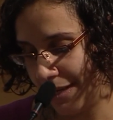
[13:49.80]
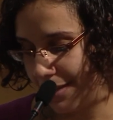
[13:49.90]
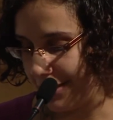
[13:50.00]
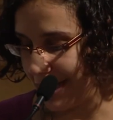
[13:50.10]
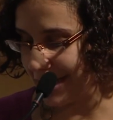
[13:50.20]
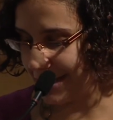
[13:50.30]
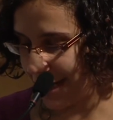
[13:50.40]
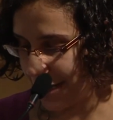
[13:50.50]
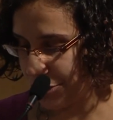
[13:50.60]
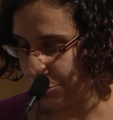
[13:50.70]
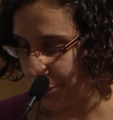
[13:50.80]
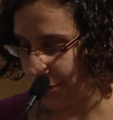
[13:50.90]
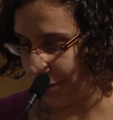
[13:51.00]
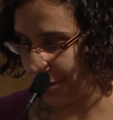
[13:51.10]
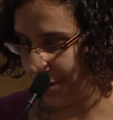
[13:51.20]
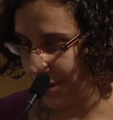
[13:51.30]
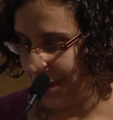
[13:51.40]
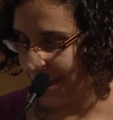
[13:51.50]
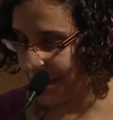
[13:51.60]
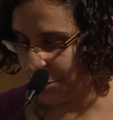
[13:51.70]
The intangible
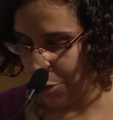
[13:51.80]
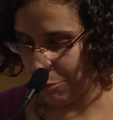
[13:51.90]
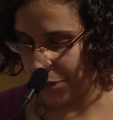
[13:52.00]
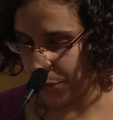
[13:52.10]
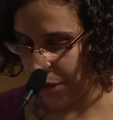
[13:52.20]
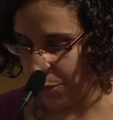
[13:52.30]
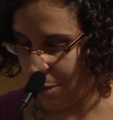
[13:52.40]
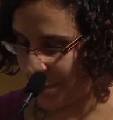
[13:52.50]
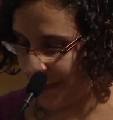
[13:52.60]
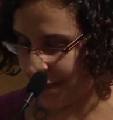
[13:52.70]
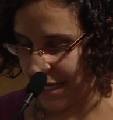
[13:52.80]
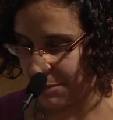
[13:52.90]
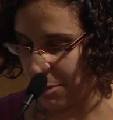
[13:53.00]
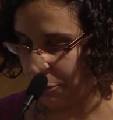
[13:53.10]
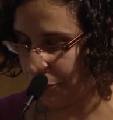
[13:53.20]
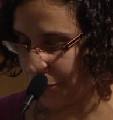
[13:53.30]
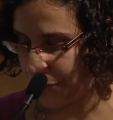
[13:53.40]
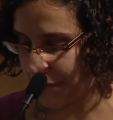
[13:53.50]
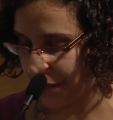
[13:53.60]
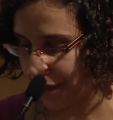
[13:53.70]
is the moment when a woman thanks me
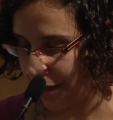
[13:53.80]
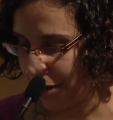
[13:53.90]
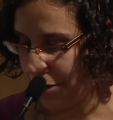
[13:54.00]
profusely